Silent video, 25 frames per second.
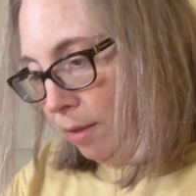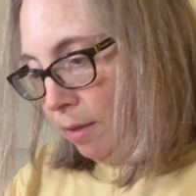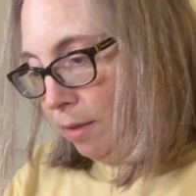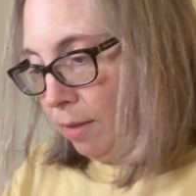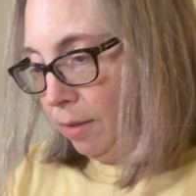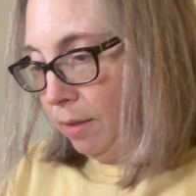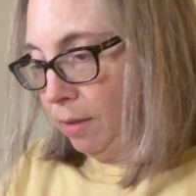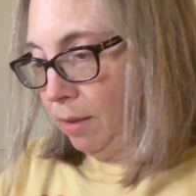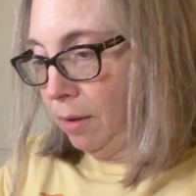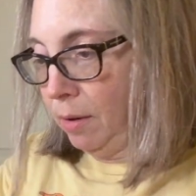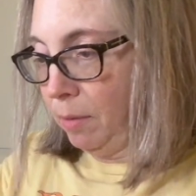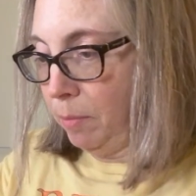
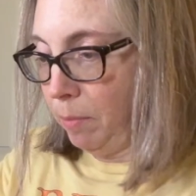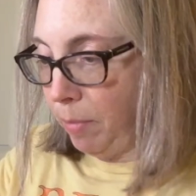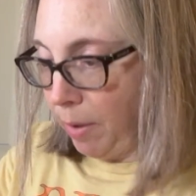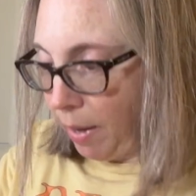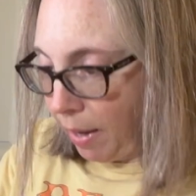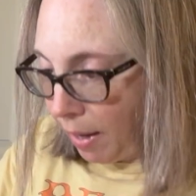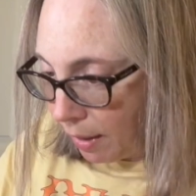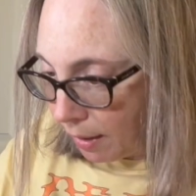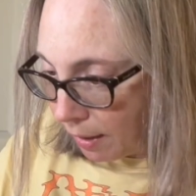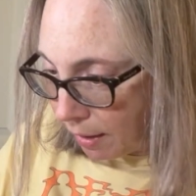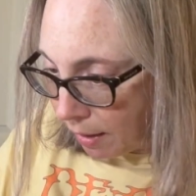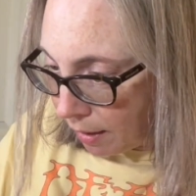the
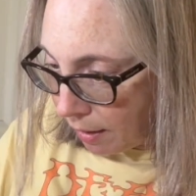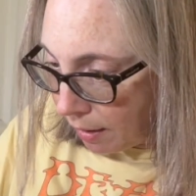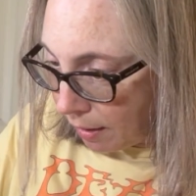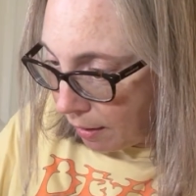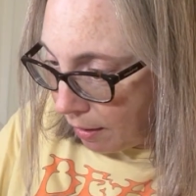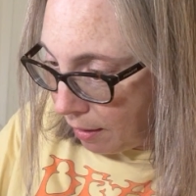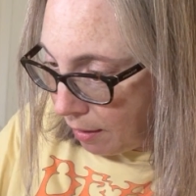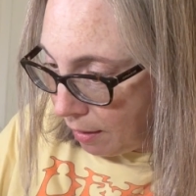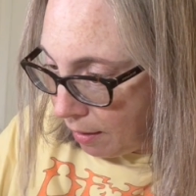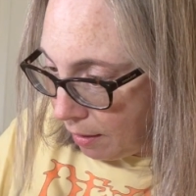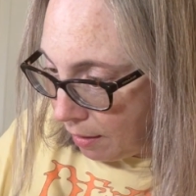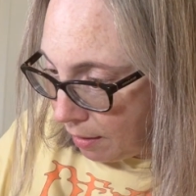
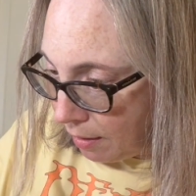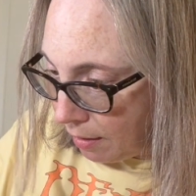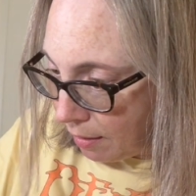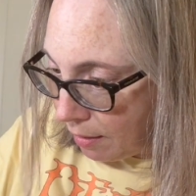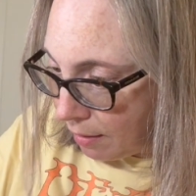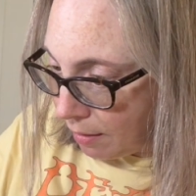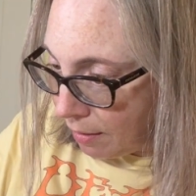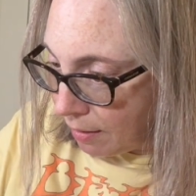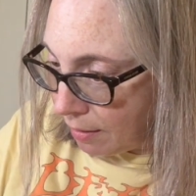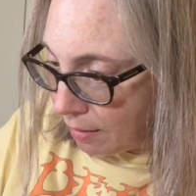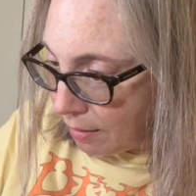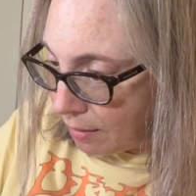backing
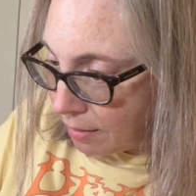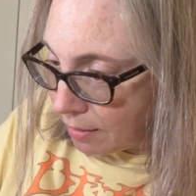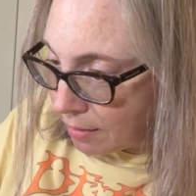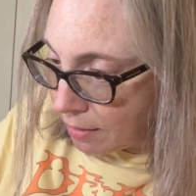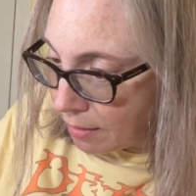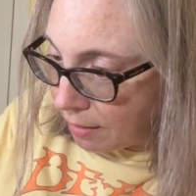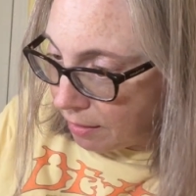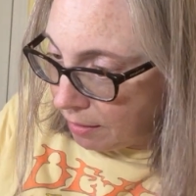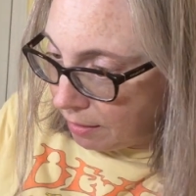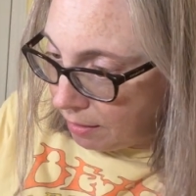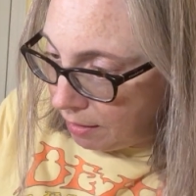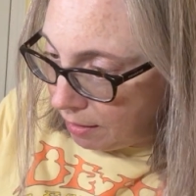is a
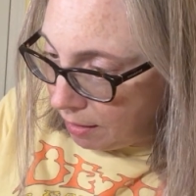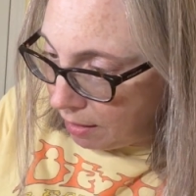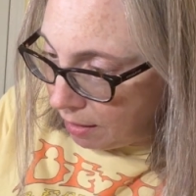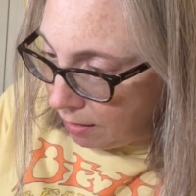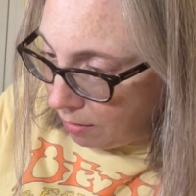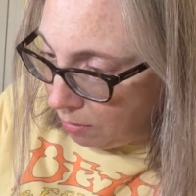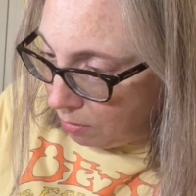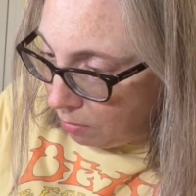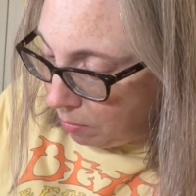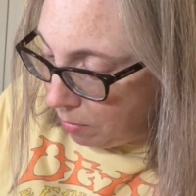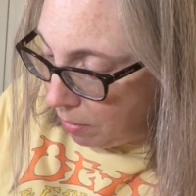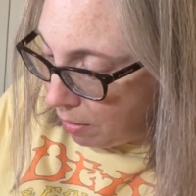
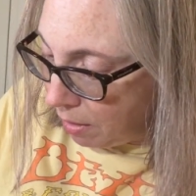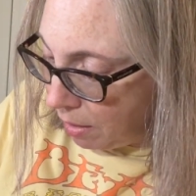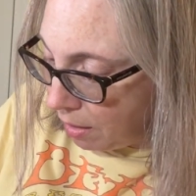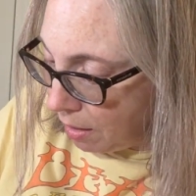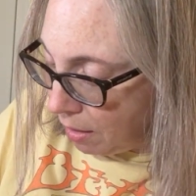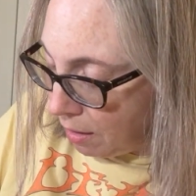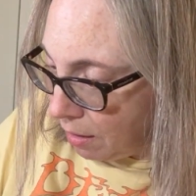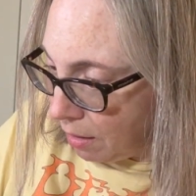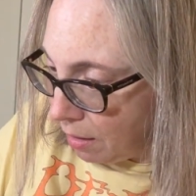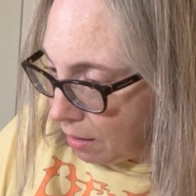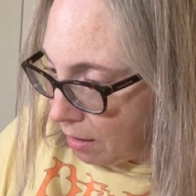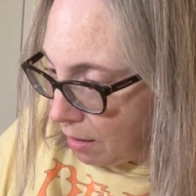little
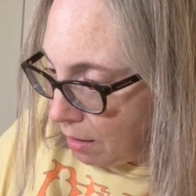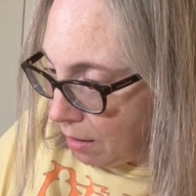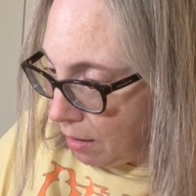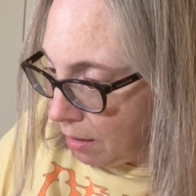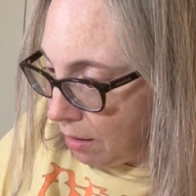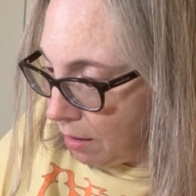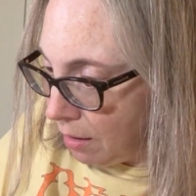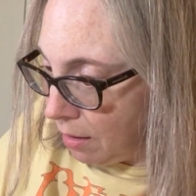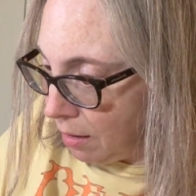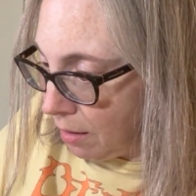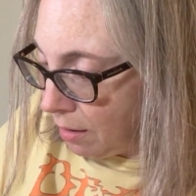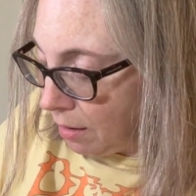bit
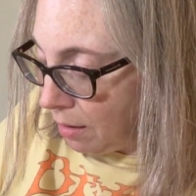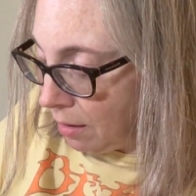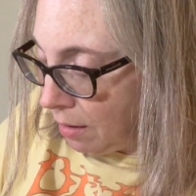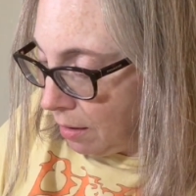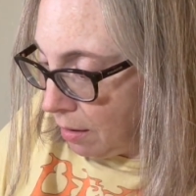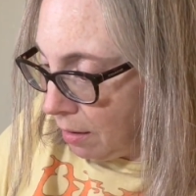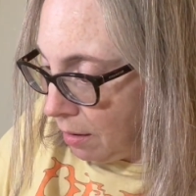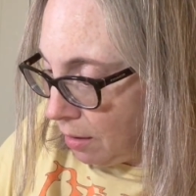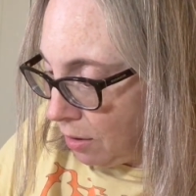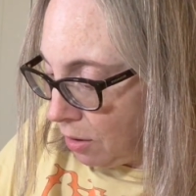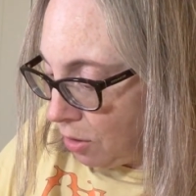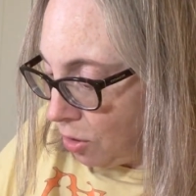
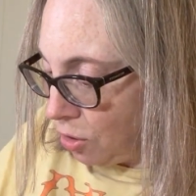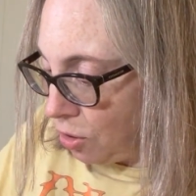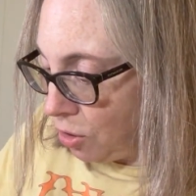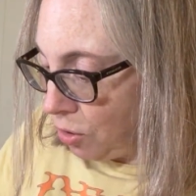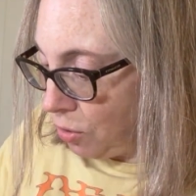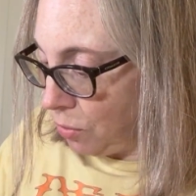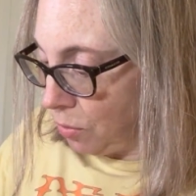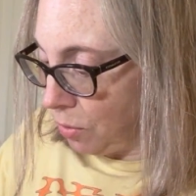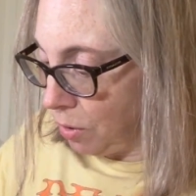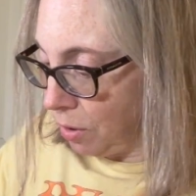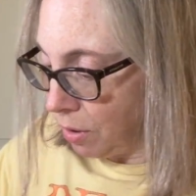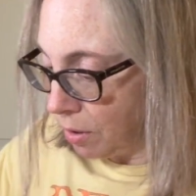
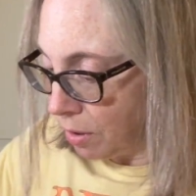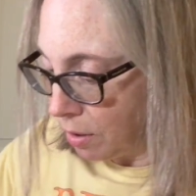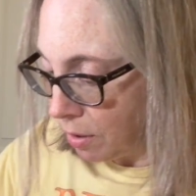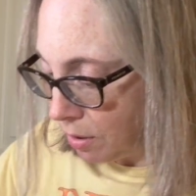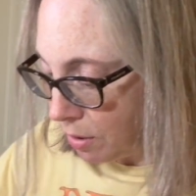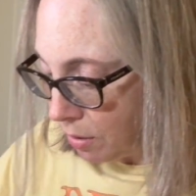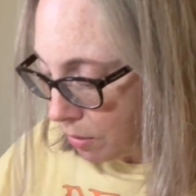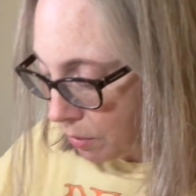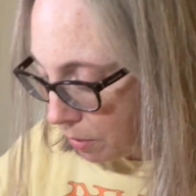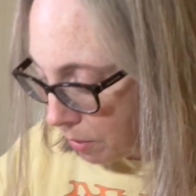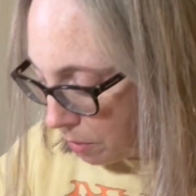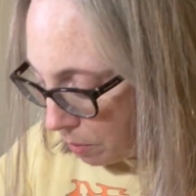short, so it